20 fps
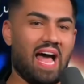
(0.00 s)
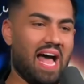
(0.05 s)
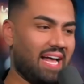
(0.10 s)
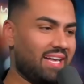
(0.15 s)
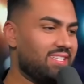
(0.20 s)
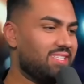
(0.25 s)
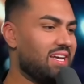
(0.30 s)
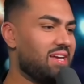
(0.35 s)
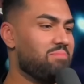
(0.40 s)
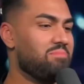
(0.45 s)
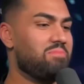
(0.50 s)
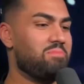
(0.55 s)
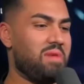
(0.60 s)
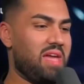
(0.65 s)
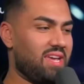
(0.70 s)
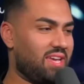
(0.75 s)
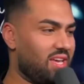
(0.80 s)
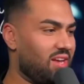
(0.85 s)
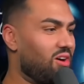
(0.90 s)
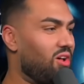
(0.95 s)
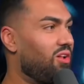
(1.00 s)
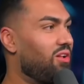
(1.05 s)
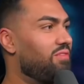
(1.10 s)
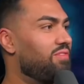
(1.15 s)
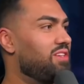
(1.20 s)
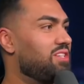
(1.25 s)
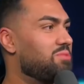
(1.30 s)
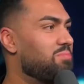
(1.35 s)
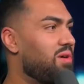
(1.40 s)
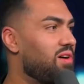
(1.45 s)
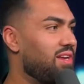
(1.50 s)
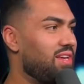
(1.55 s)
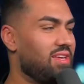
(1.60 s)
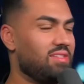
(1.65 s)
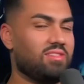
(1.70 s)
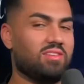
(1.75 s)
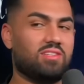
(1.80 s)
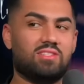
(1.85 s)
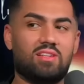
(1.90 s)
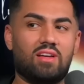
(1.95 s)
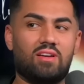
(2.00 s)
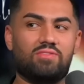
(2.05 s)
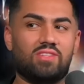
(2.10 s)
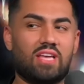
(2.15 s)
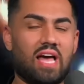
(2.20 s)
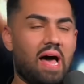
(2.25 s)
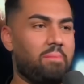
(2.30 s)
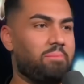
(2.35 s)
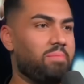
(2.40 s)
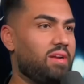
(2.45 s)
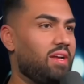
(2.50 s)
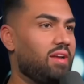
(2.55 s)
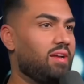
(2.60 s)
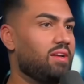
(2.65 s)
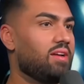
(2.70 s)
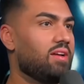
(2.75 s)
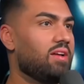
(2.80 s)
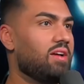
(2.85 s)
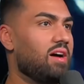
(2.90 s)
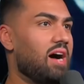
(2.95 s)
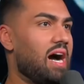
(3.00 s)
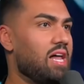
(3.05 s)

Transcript: as I'm making all of this money and this stuff's happening, mm-hmm.